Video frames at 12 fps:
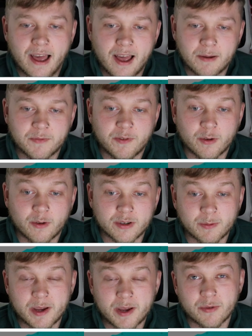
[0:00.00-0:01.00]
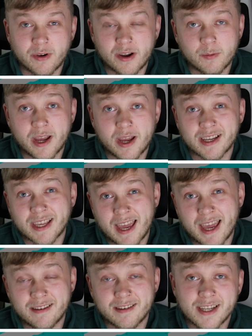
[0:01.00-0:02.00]
Forest away, Brighton away, again,
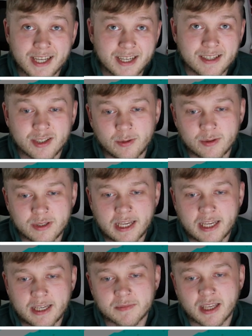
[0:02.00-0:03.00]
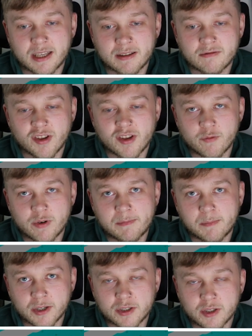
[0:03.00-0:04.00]
two teams that don't really have much
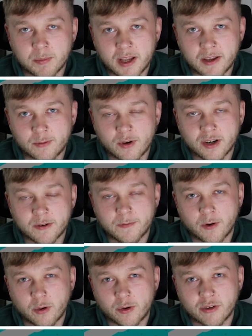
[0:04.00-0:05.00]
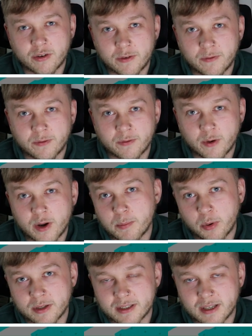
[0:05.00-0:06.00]
to play for. I know Forest are only 3 points
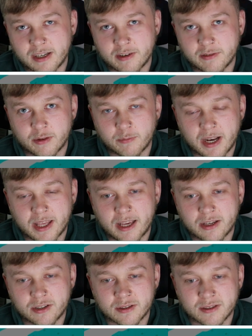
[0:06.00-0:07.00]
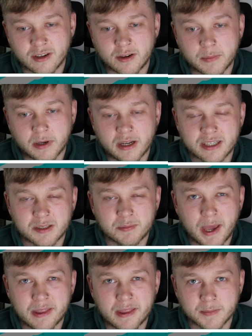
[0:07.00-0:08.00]
clear of the relegation zone, but I'd expect
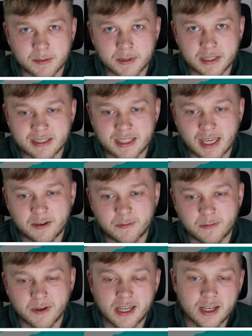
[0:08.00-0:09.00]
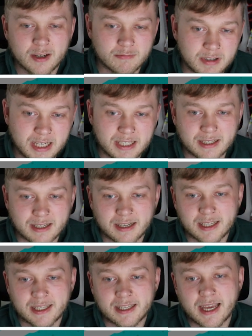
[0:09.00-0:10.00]
them to be safe realistically
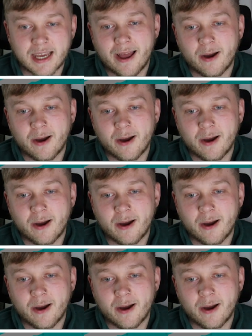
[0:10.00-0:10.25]
now.